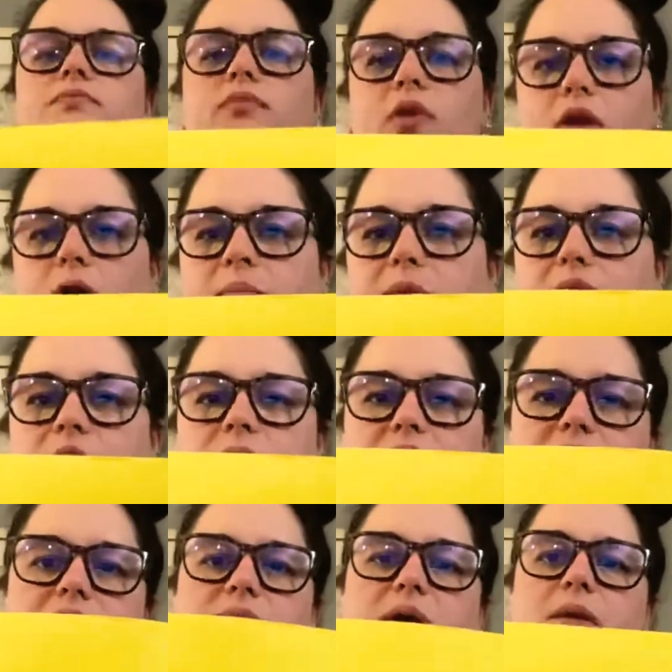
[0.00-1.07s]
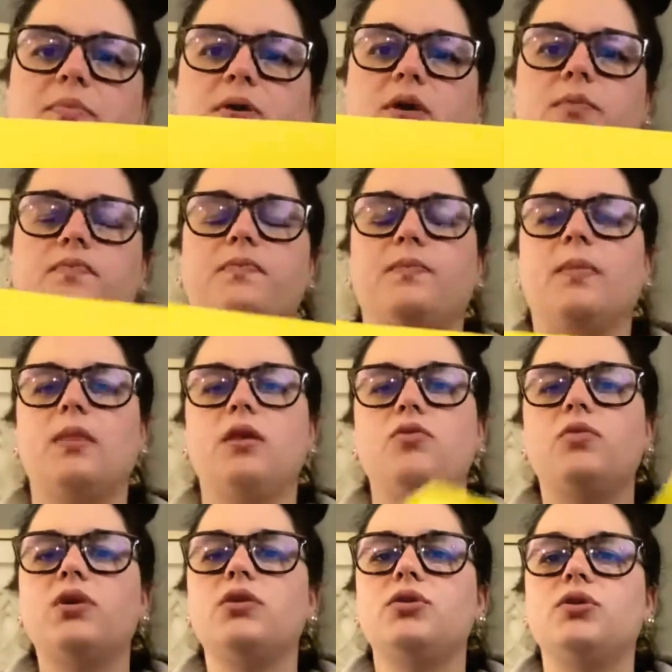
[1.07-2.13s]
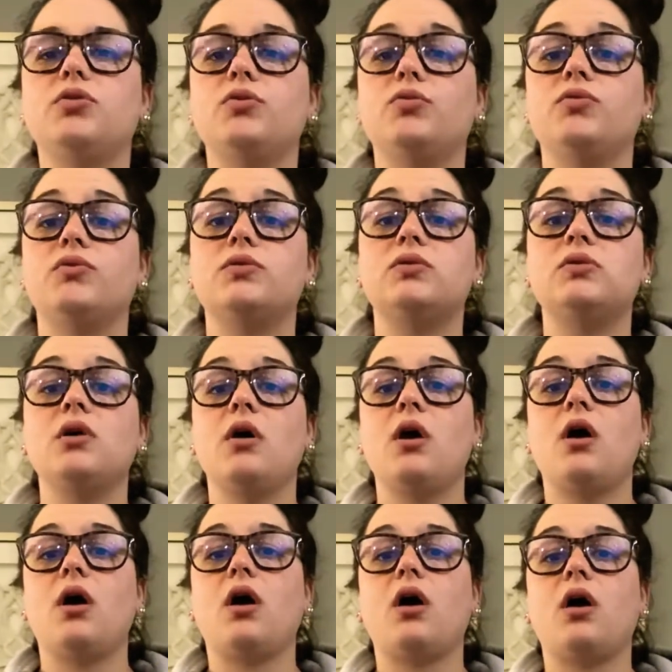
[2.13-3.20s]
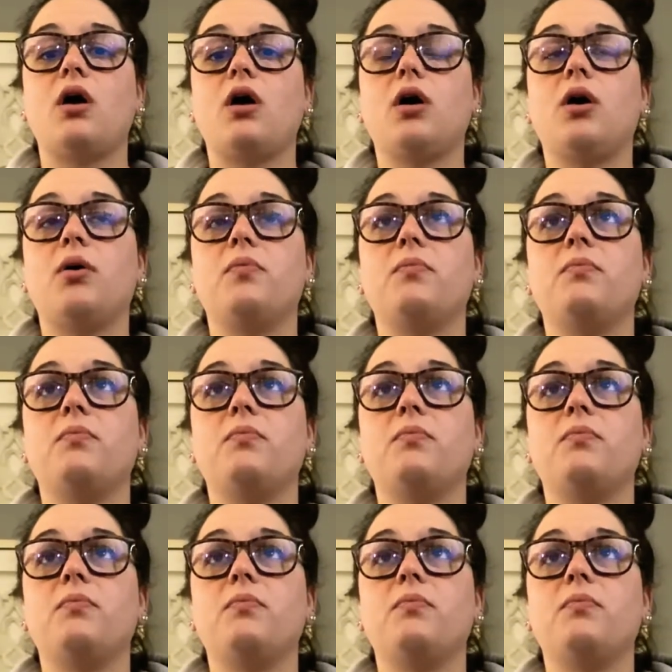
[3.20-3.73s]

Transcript: a plain piece of paper. You can use a